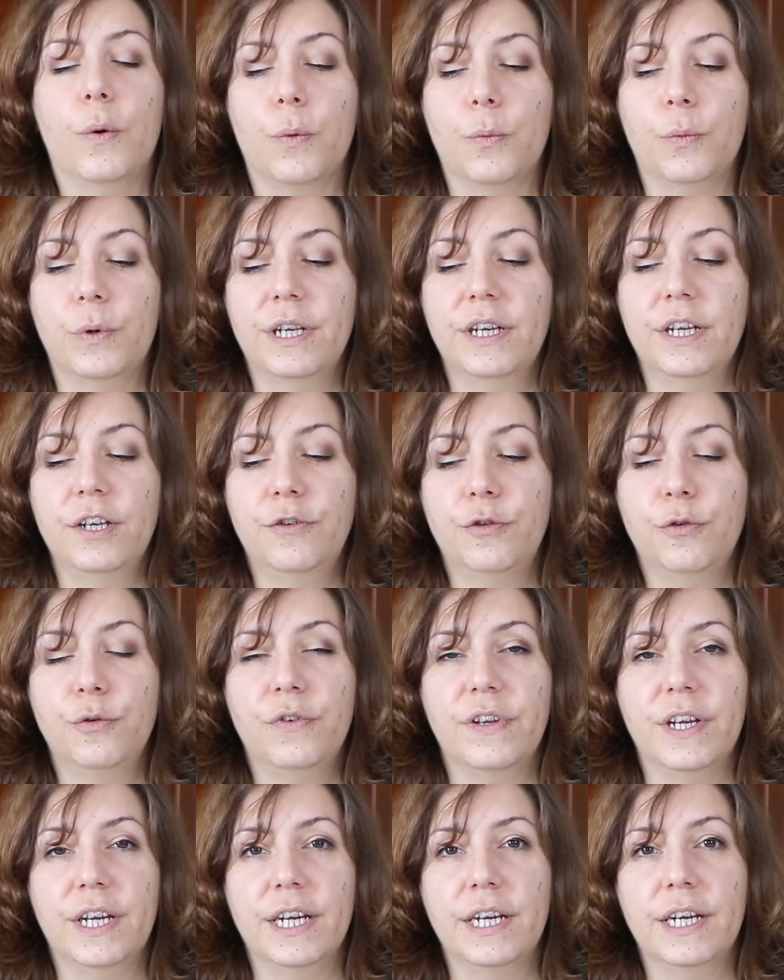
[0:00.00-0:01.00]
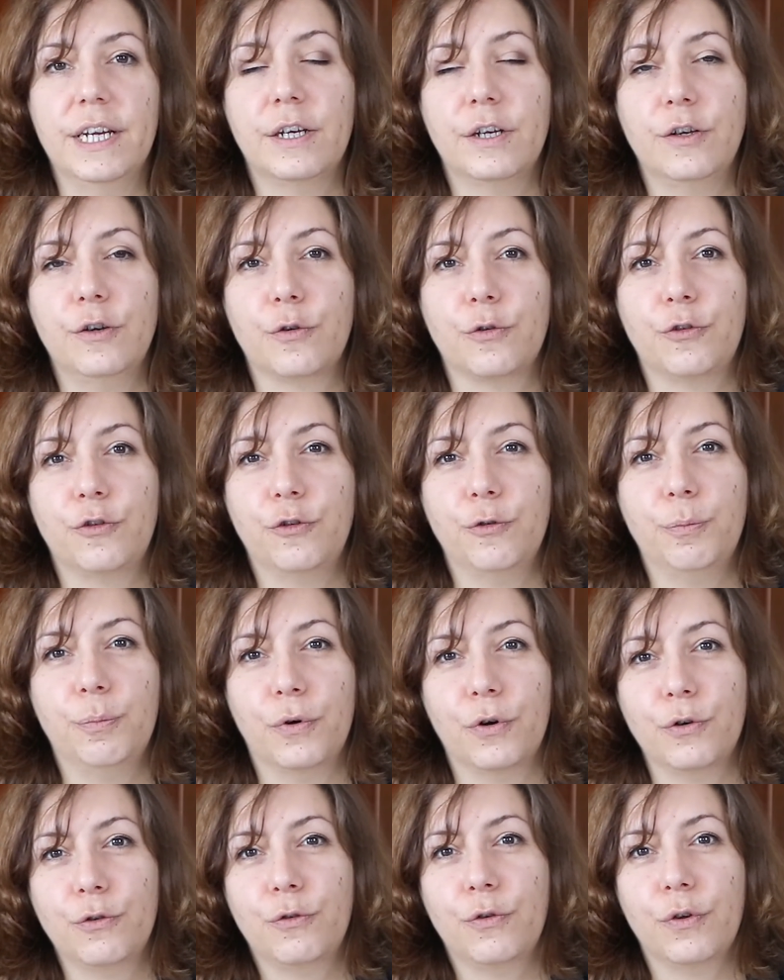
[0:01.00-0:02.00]
We need today your
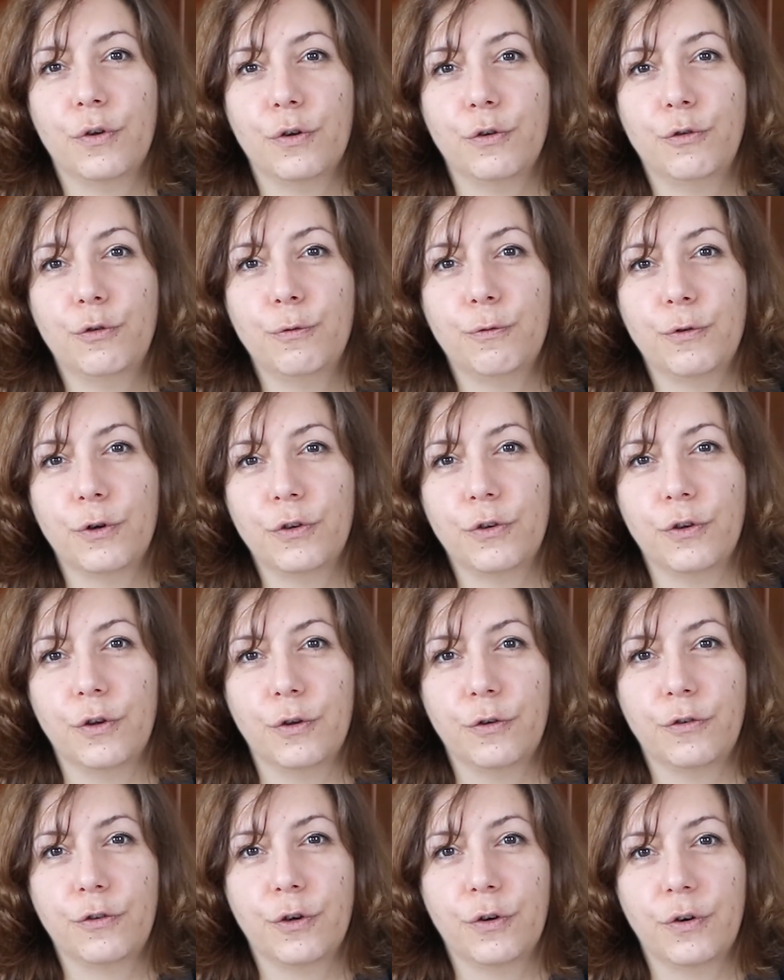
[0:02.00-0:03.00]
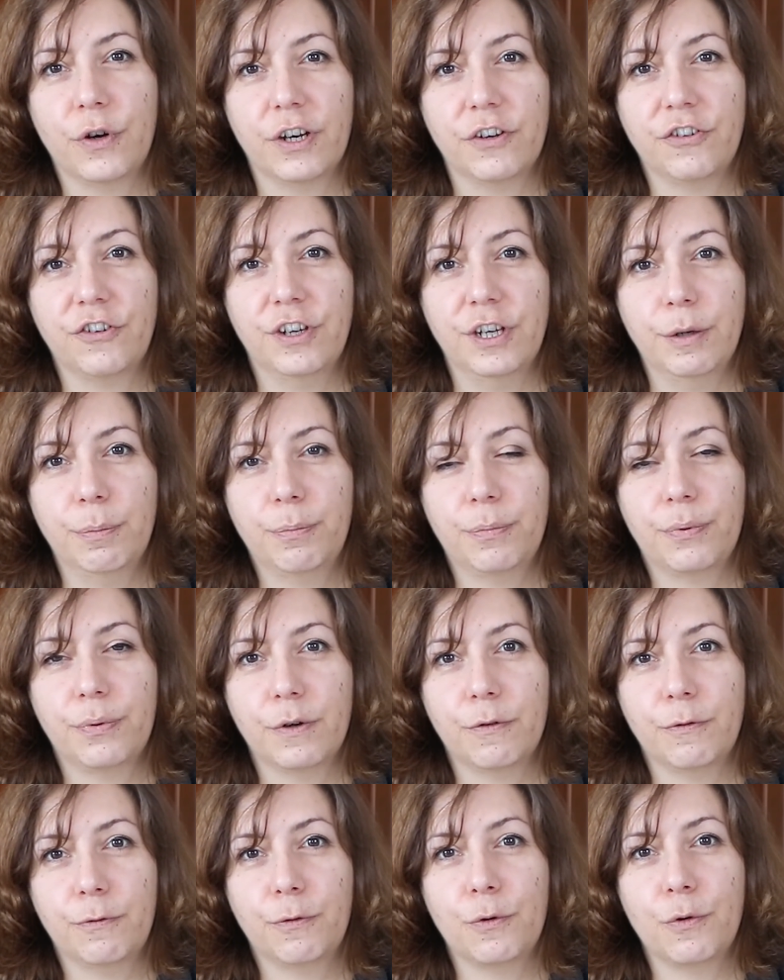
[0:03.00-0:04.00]
support to fund a scholarship
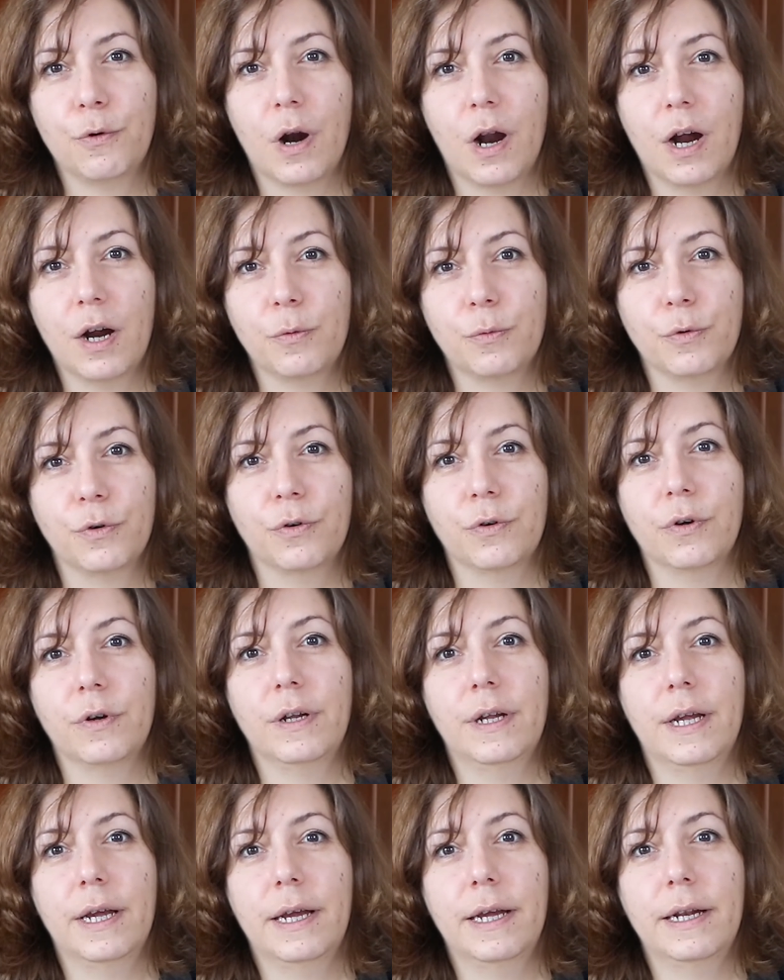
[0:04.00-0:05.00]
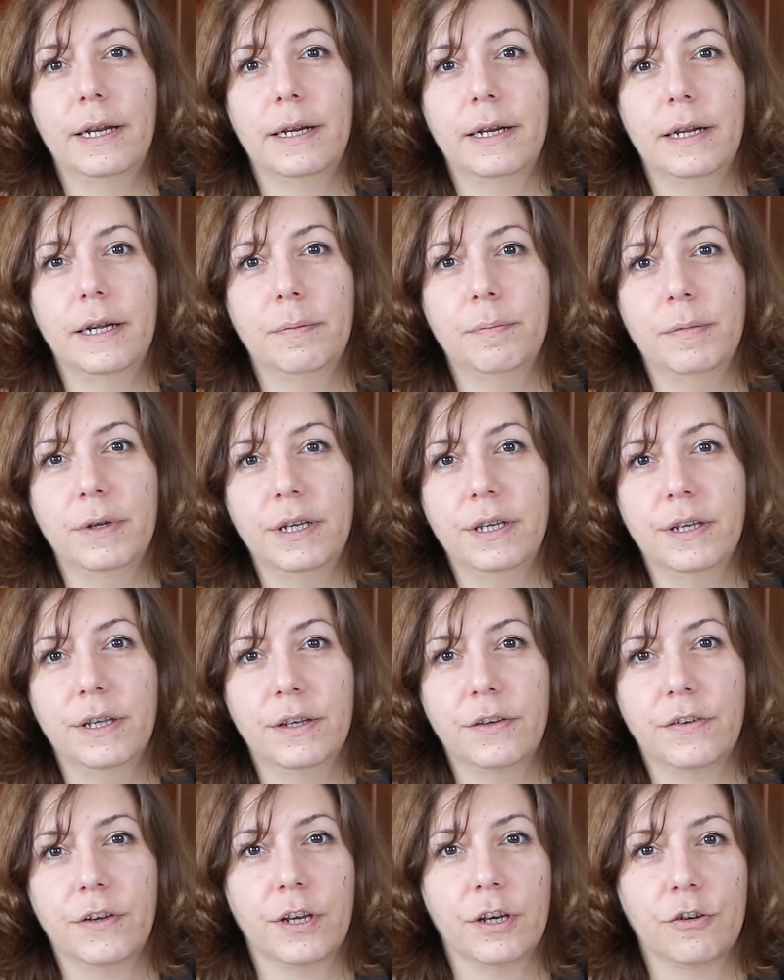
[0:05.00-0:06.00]
for our LLM in
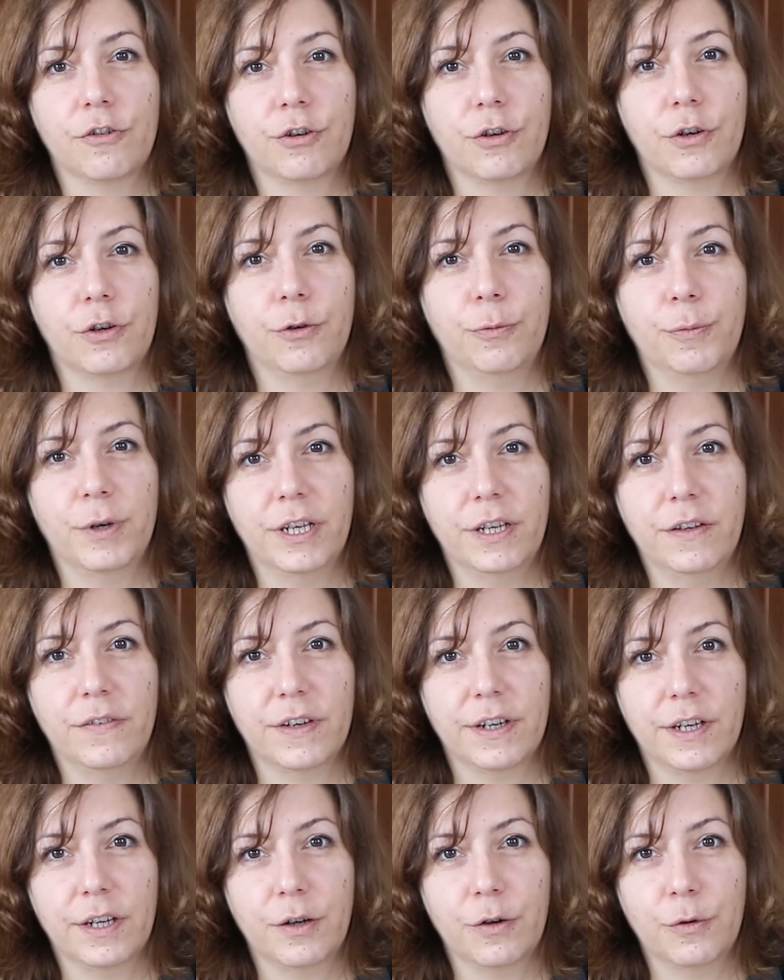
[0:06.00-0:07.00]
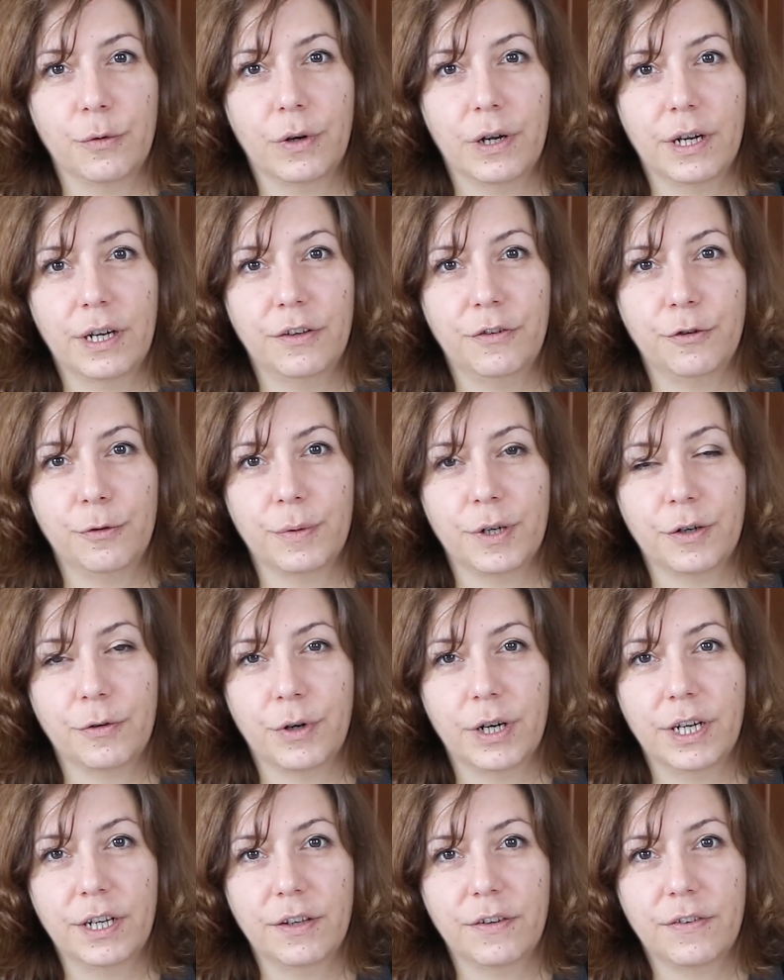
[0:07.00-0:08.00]
International Humanitarian Law and Human
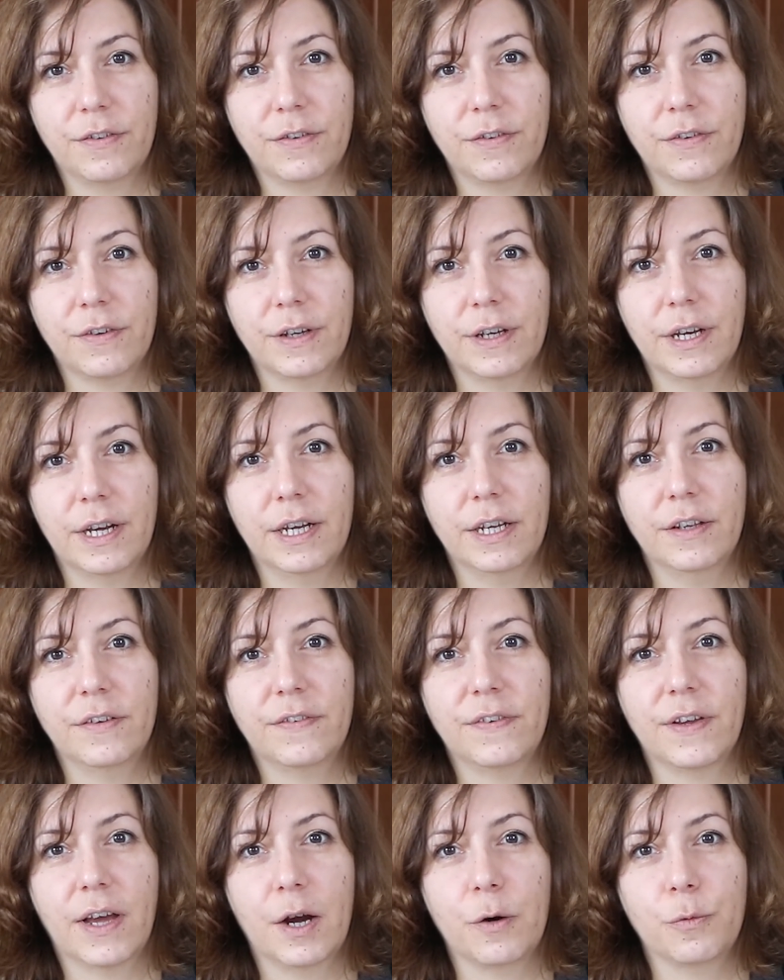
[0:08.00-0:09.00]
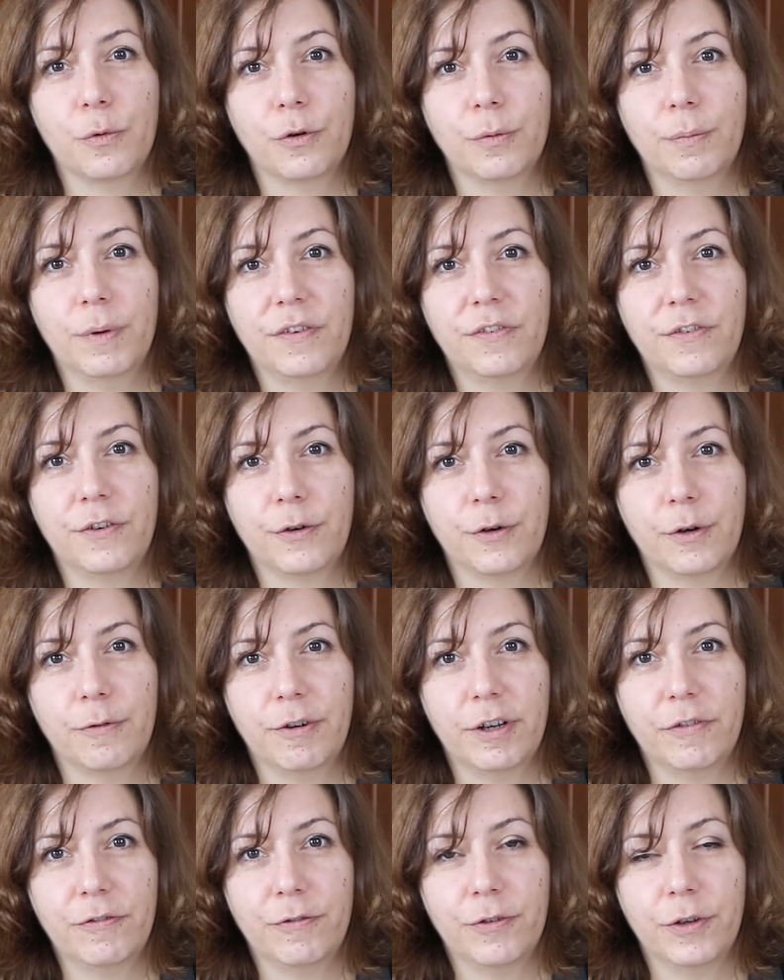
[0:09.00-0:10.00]
Rights and our Master of
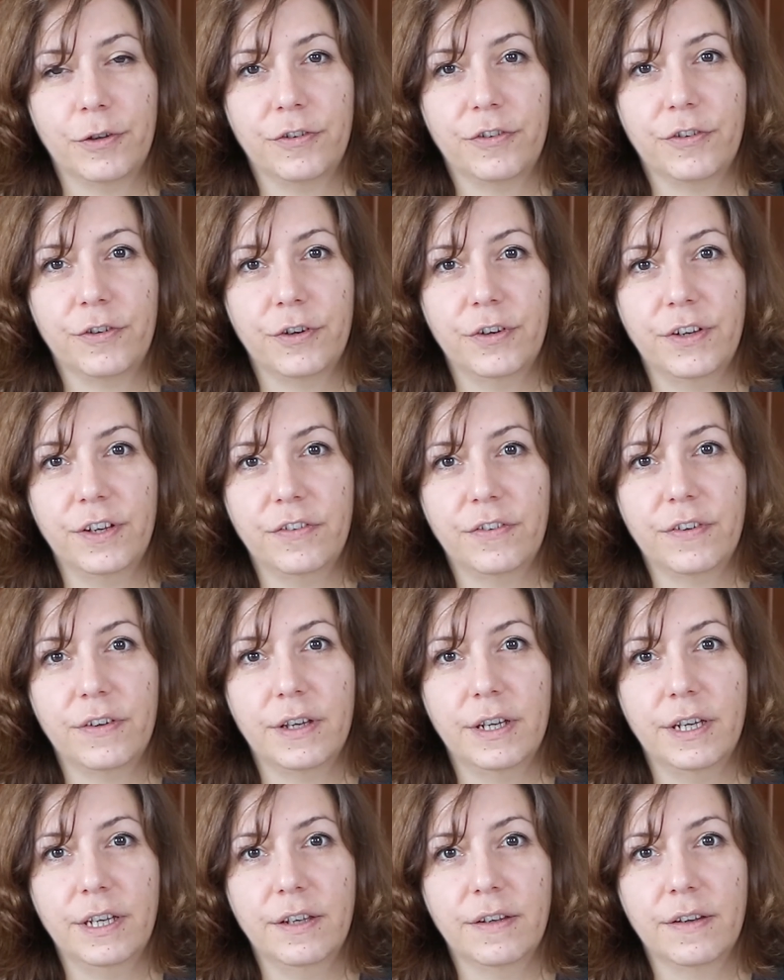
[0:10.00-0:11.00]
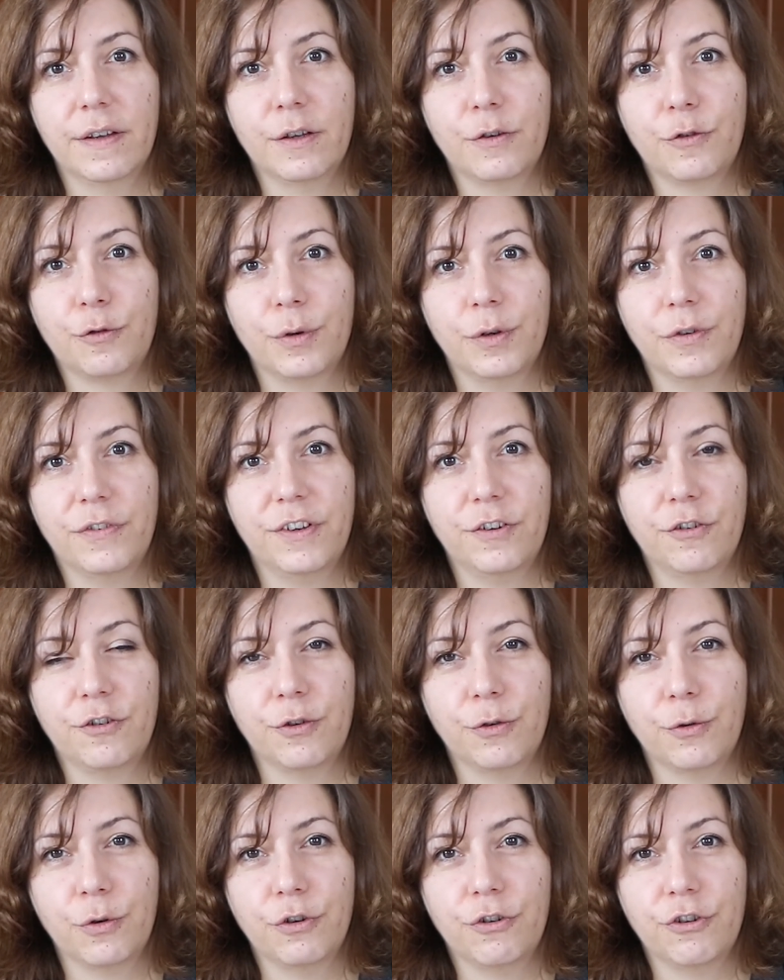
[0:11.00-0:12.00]
Advanced Studies in
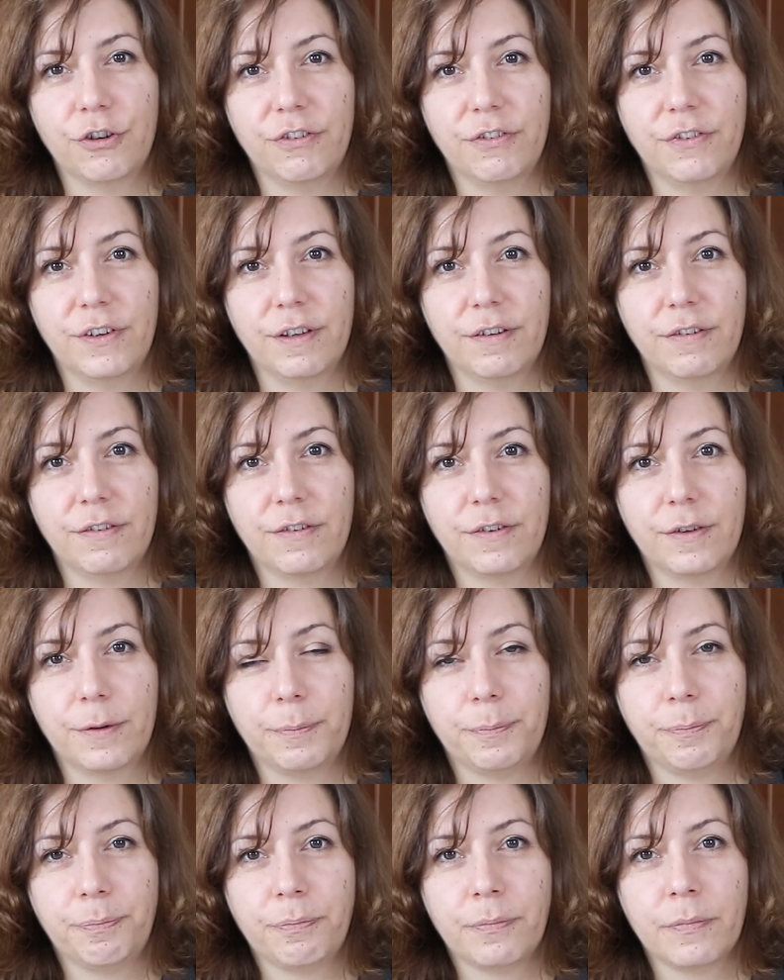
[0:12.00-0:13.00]
Transitional Justice.